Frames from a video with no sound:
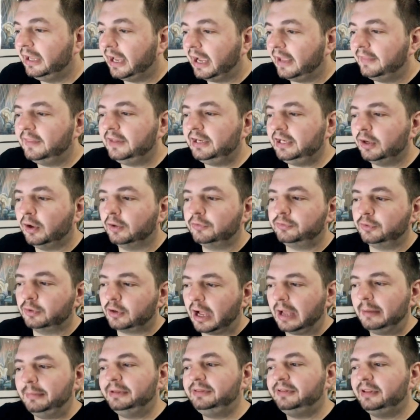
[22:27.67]
And then he also
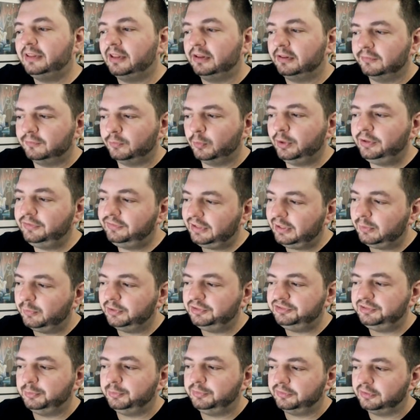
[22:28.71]
commented that the voice, he
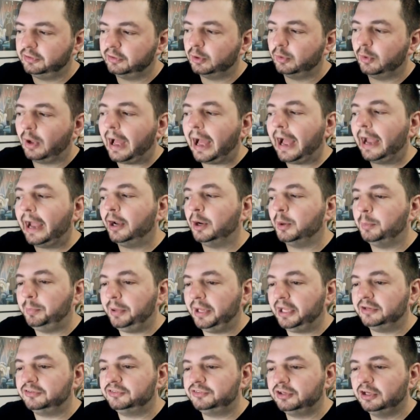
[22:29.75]
wished it was a little higher
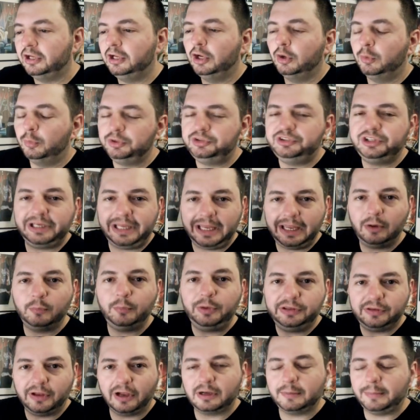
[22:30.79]
pitched, which again,
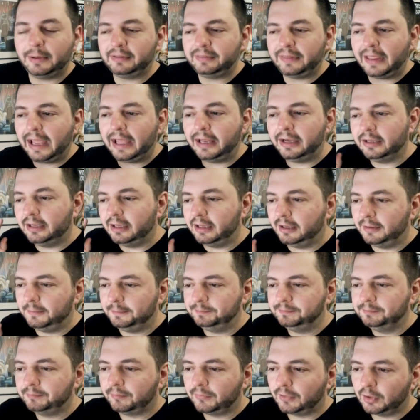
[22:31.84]
we talked about that
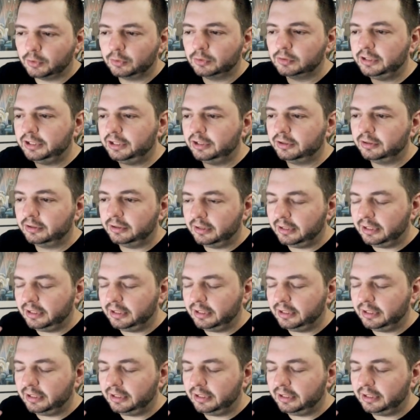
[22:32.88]
earlier.